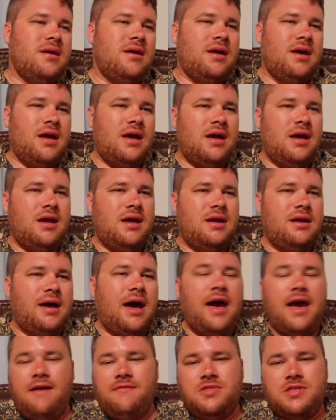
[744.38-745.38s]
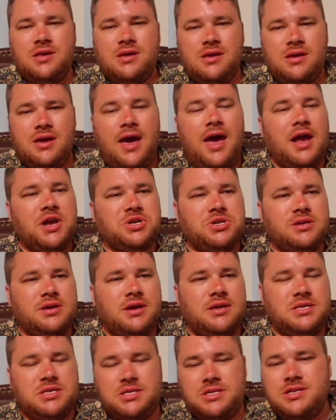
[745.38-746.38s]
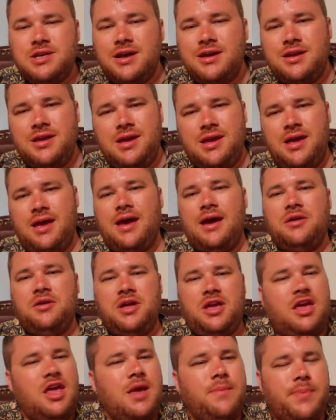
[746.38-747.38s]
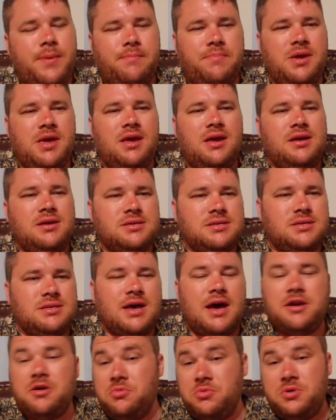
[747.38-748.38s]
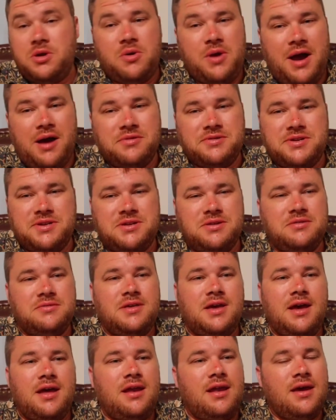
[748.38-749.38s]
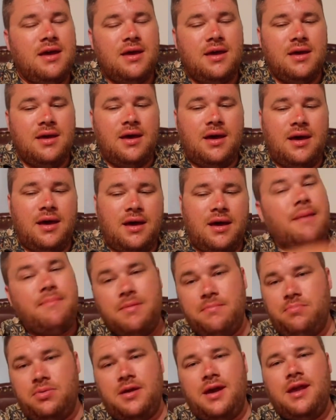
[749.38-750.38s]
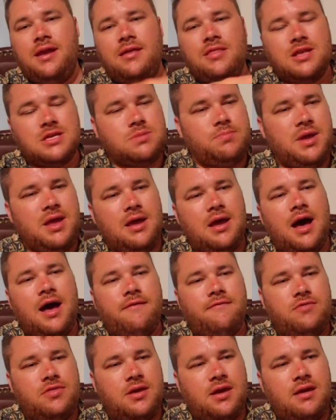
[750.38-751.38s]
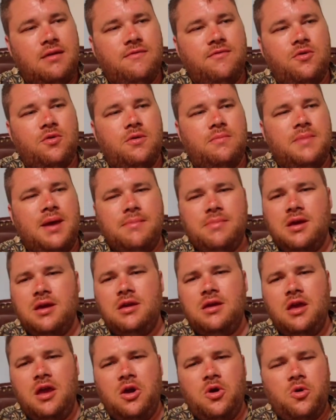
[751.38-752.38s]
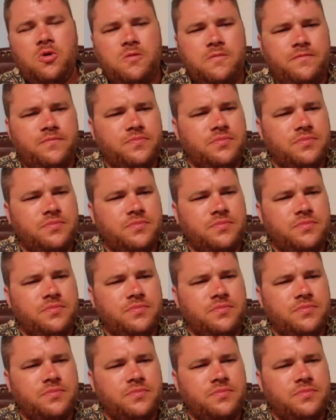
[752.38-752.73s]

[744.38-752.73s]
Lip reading: And I have to actually study how to keep bees. I don't know how to do that. I've been planning this beehive thing for maybe a year.